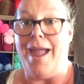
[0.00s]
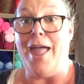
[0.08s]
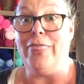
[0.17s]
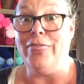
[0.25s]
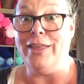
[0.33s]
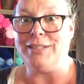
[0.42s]

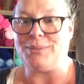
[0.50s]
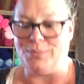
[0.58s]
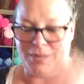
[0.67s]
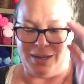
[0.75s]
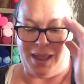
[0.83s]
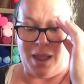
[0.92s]
And this
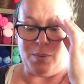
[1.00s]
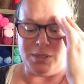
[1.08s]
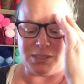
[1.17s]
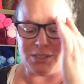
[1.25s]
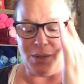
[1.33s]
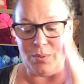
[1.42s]
one I
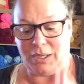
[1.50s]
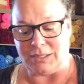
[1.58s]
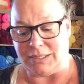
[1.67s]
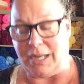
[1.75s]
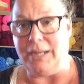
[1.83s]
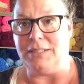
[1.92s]
was so
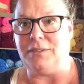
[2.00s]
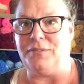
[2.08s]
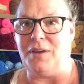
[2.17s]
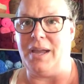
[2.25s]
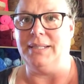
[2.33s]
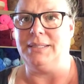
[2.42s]
excited to
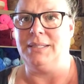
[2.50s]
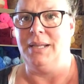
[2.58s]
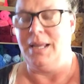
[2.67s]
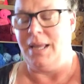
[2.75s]
find.